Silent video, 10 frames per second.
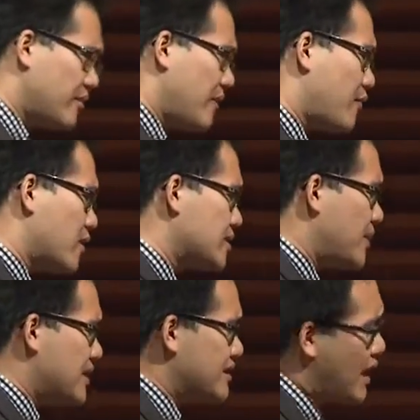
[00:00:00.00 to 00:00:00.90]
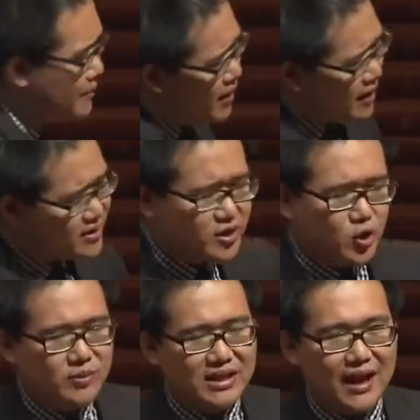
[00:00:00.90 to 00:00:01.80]
up Everest Base Camp, and
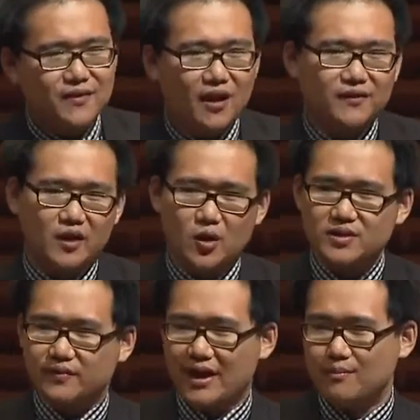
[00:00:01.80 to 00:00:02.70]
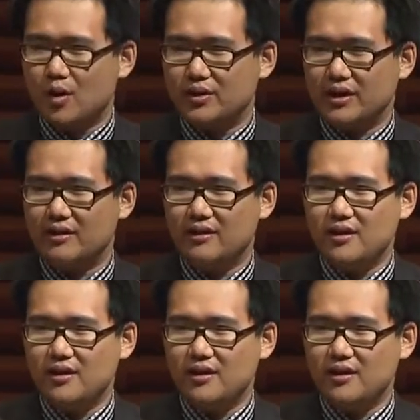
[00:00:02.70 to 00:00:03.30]
scuba dived off the coast of Cambodia.